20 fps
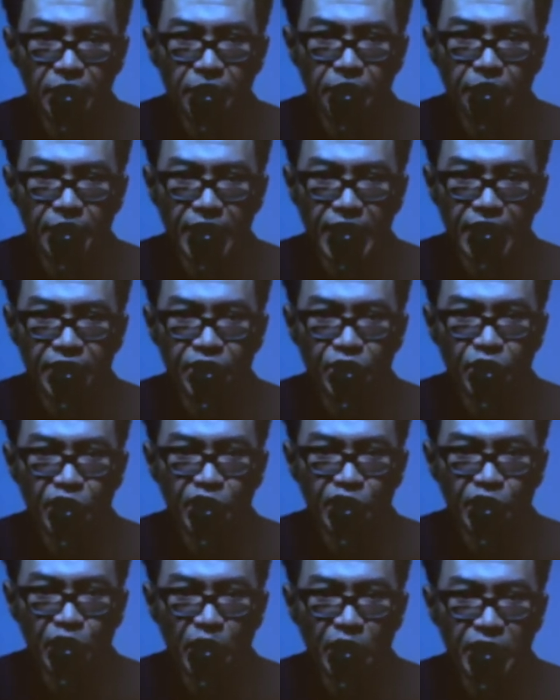because you
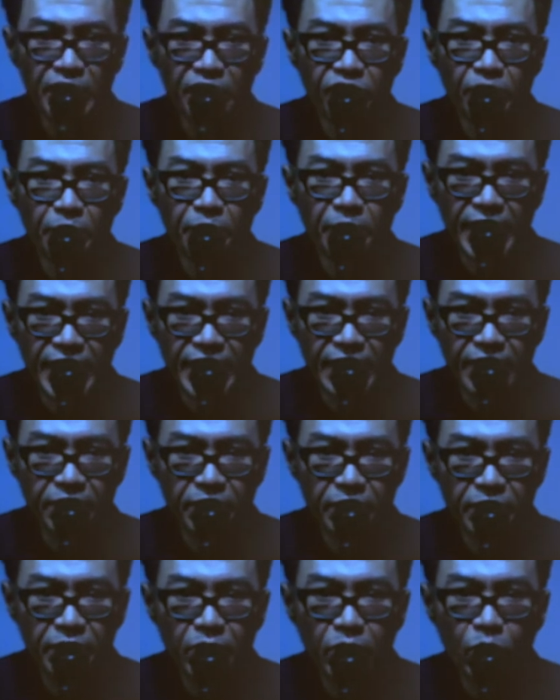can only repeat
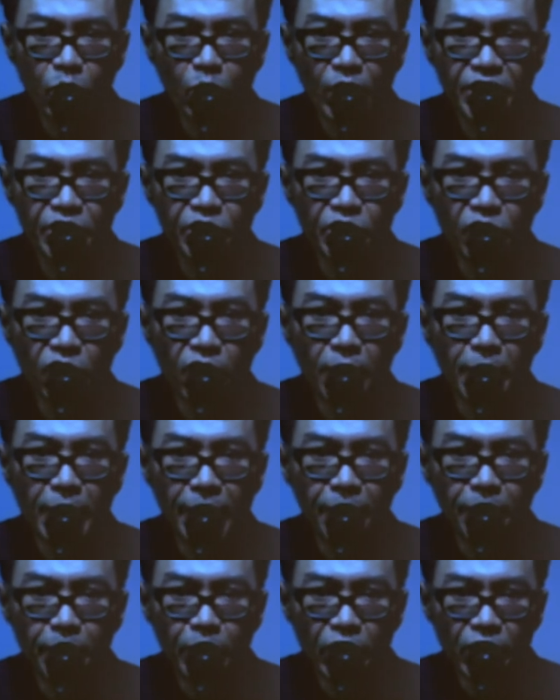what you
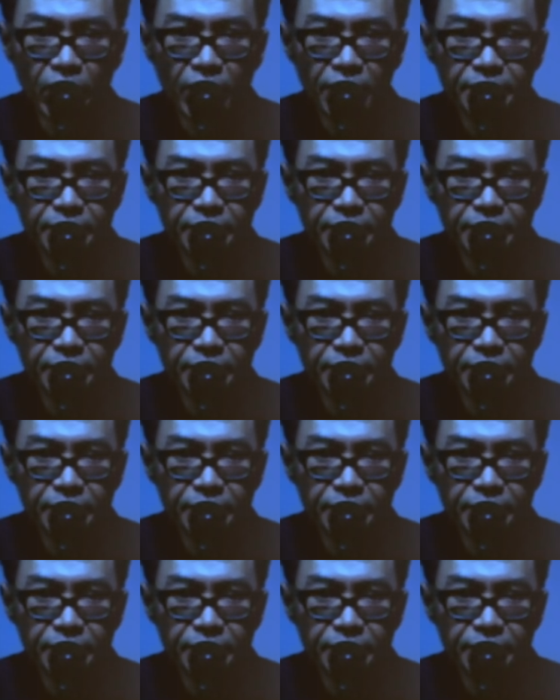remember.